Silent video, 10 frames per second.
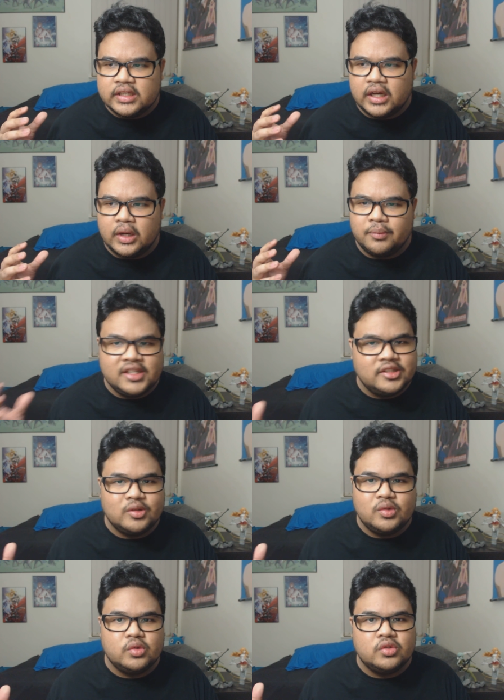Um,
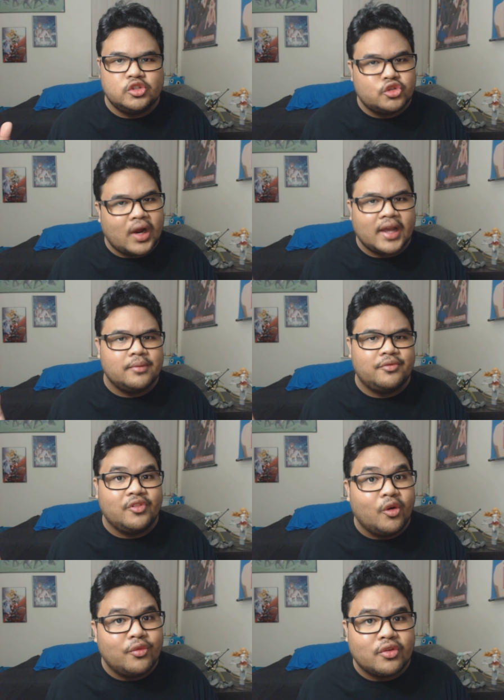Izuku triumph
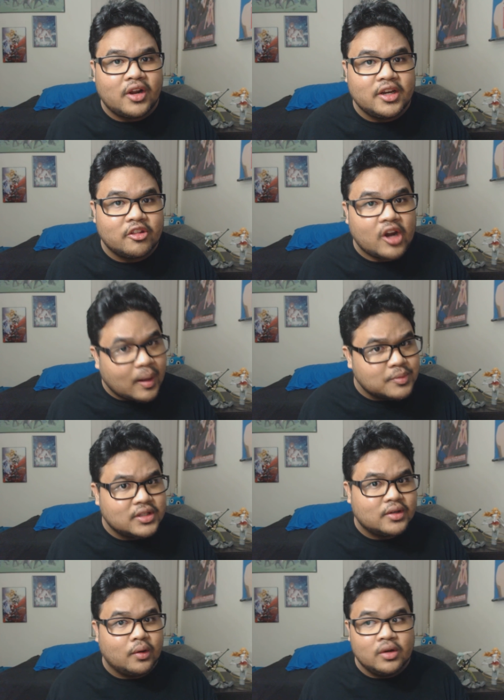over another
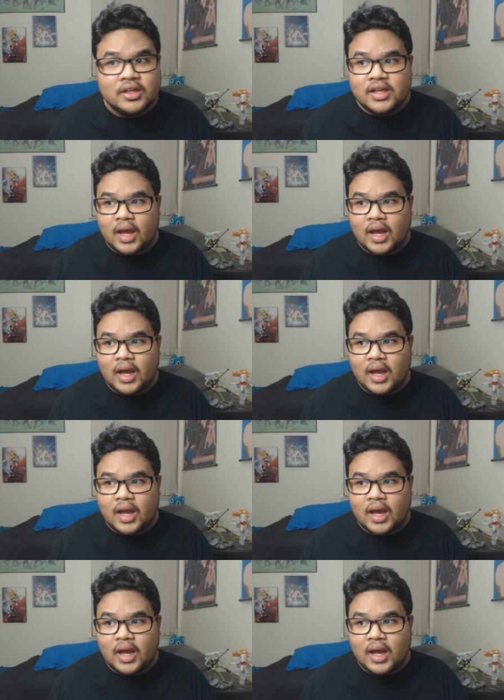obstacle.